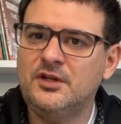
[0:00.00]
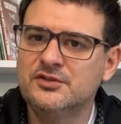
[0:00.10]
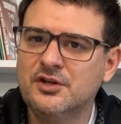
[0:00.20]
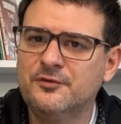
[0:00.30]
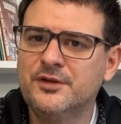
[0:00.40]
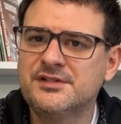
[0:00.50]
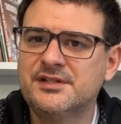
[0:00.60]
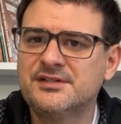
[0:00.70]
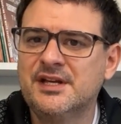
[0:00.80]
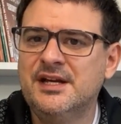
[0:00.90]
So, for
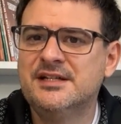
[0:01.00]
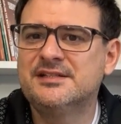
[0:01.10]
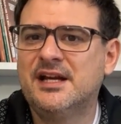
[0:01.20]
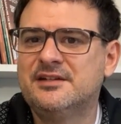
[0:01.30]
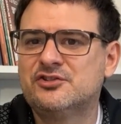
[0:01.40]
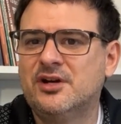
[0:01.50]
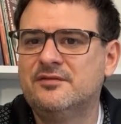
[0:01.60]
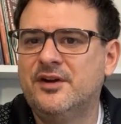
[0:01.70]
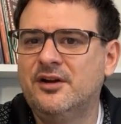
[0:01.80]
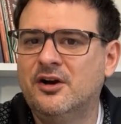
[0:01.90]
instance, scientists
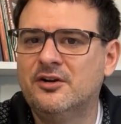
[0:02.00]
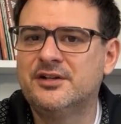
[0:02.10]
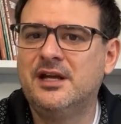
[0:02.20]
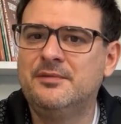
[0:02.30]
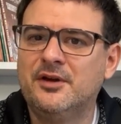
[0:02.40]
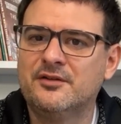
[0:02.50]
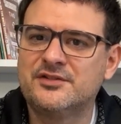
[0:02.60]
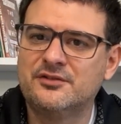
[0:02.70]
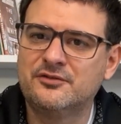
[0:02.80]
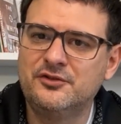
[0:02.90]
tried very hard to keep the
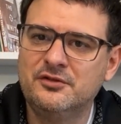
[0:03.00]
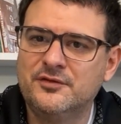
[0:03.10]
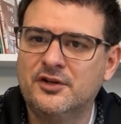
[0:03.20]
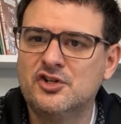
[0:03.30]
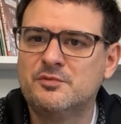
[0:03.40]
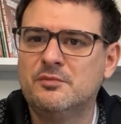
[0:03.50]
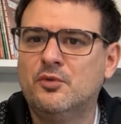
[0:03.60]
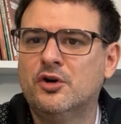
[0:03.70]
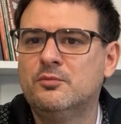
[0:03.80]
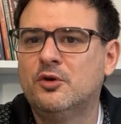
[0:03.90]
Earth-centered universe, but
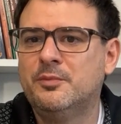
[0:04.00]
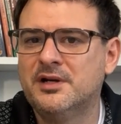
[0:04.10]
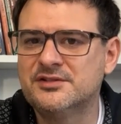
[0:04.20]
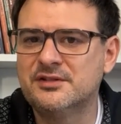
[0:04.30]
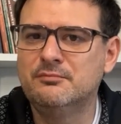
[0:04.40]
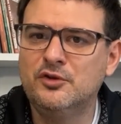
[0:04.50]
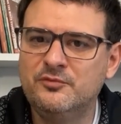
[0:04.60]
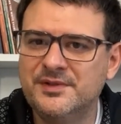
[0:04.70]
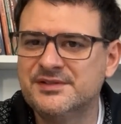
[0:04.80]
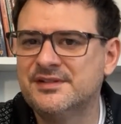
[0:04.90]
more and more puzzling
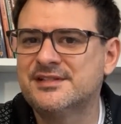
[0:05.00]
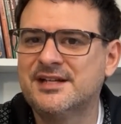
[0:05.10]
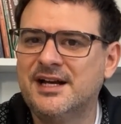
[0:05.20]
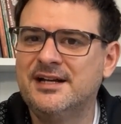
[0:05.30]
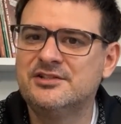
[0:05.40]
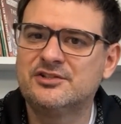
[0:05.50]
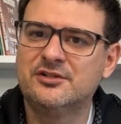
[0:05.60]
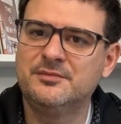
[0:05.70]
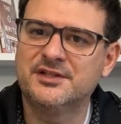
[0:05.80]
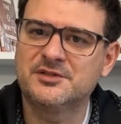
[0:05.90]
movements in the sky just
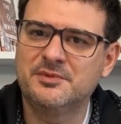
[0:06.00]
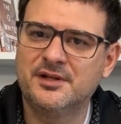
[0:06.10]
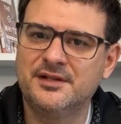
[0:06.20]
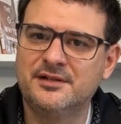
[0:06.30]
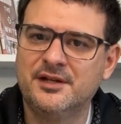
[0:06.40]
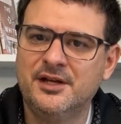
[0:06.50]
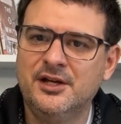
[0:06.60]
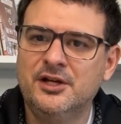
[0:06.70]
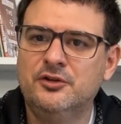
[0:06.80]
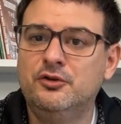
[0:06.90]
couldn't be explained.
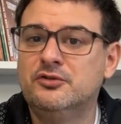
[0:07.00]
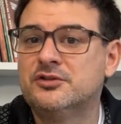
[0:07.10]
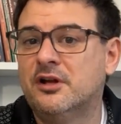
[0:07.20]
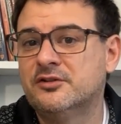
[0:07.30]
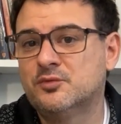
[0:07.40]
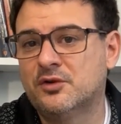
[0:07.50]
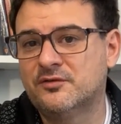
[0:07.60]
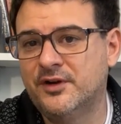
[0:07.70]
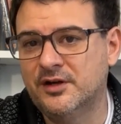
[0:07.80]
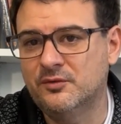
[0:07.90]
Newton's laws
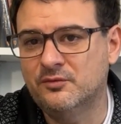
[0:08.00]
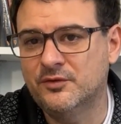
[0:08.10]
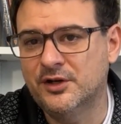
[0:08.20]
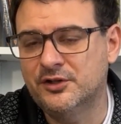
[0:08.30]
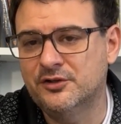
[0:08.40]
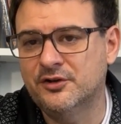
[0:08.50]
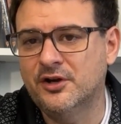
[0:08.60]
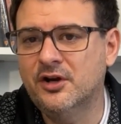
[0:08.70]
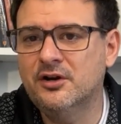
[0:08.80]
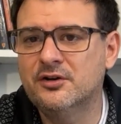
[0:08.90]
worked very, very good on
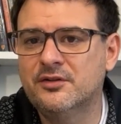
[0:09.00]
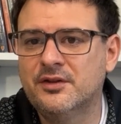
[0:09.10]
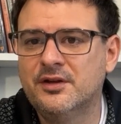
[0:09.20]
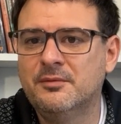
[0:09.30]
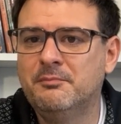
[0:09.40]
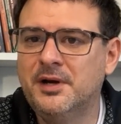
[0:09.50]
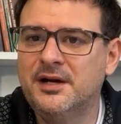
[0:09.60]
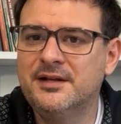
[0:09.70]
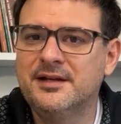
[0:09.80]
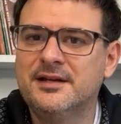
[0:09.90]
Earth,
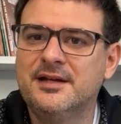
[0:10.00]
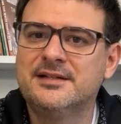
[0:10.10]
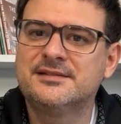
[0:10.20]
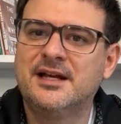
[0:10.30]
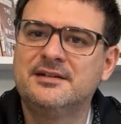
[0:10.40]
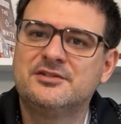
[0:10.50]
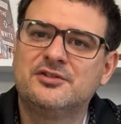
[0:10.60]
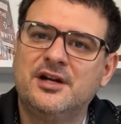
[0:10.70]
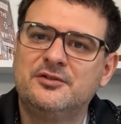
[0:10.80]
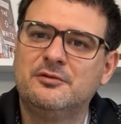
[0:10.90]
but as scientists
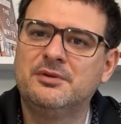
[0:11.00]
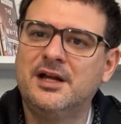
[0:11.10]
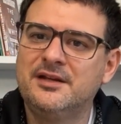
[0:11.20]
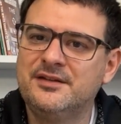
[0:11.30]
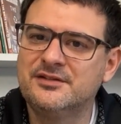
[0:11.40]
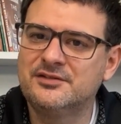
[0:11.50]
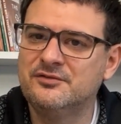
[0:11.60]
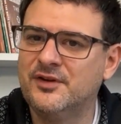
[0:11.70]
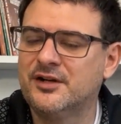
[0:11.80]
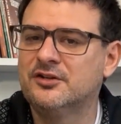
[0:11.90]
tried to apply these
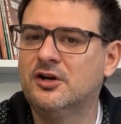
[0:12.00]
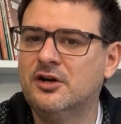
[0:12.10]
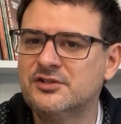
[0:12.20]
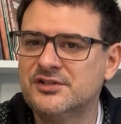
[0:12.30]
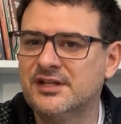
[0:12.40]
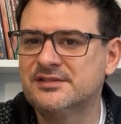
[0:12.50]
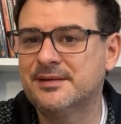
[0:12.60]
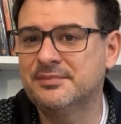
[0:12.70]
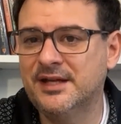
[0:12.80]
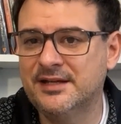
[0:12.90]
to very large things
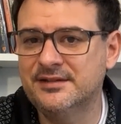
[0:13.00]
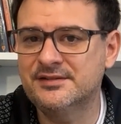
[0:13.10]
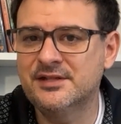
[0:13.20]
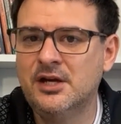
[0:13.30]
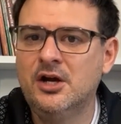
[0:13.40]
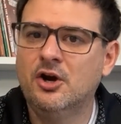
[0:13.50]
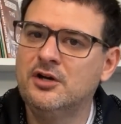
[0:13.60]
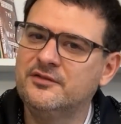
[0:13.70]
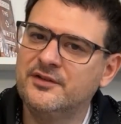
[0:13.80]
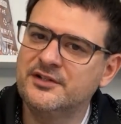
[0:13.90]
like planets,
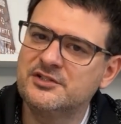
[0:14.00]
or even very